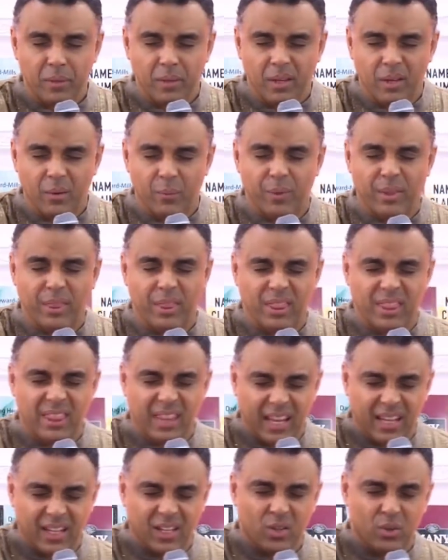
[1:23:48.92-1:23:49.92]
We
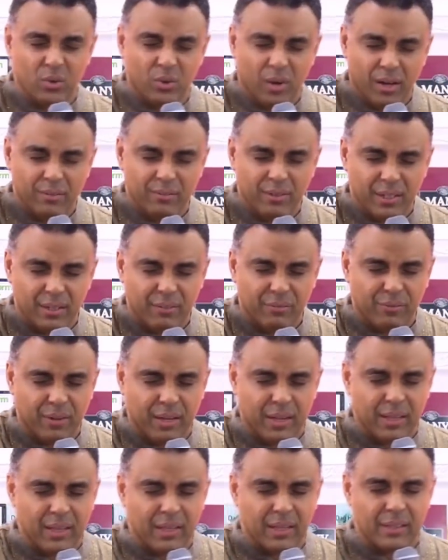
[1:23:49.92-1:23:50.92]
thank you, Heavenly
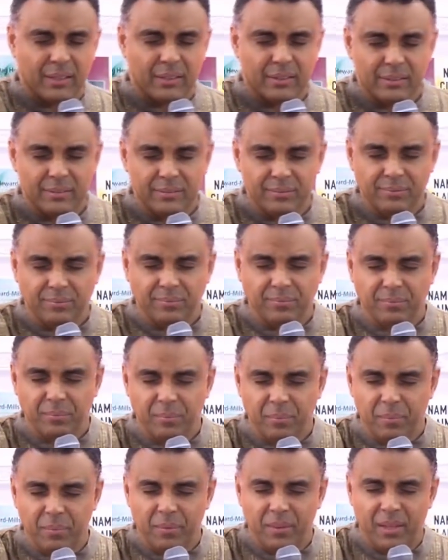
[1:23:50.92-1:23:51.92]
Father,
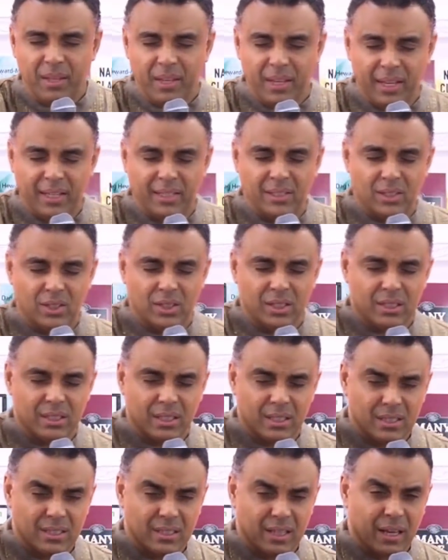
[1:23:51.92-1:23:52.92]
in
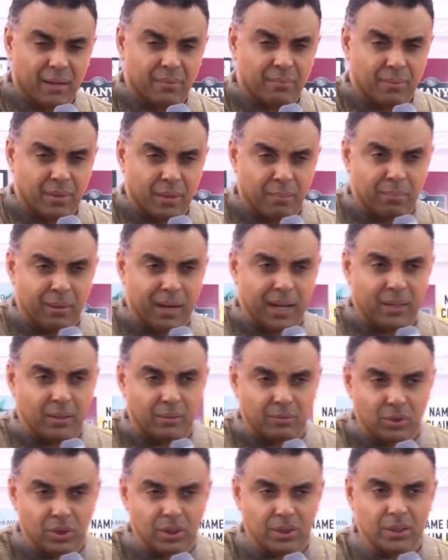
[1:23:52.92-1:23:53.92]
Jesus' name, the blood
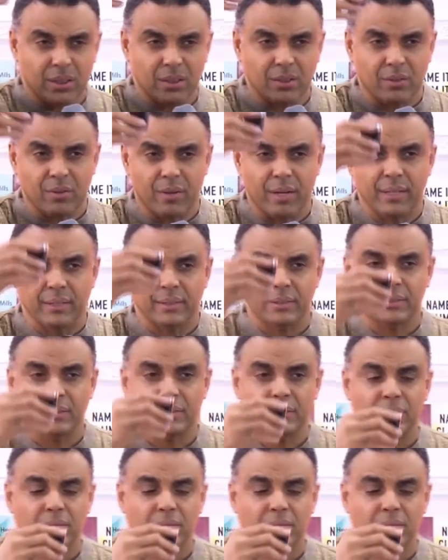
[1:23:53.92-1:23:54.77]
of Jesus Christ.